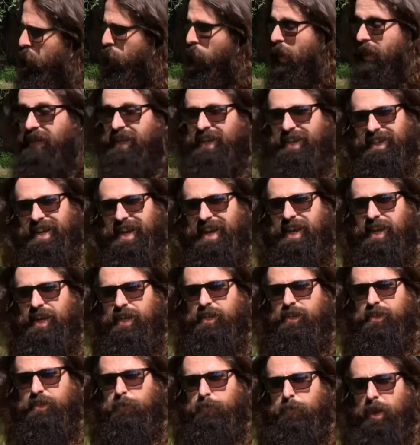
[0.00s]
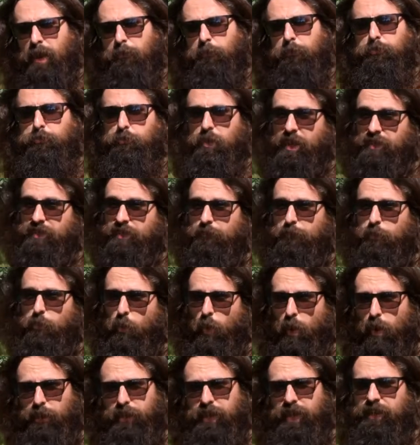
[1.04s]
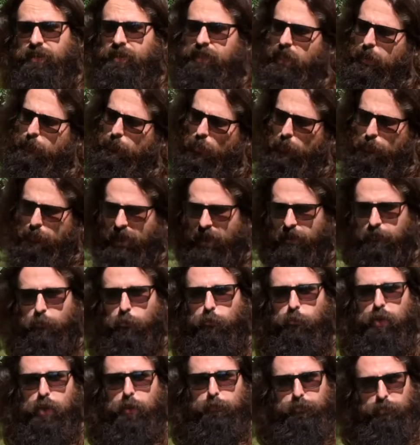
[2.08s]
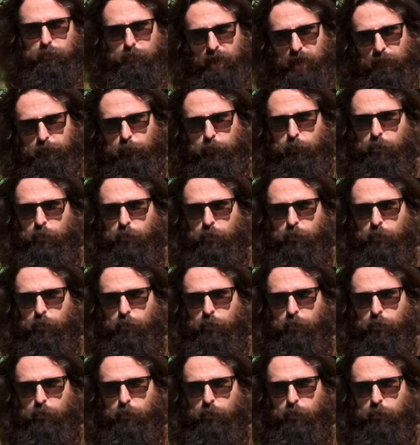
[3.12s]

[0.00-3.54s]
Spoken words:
recognize baffle strikes if you are getting them, or baffle rubs or baffle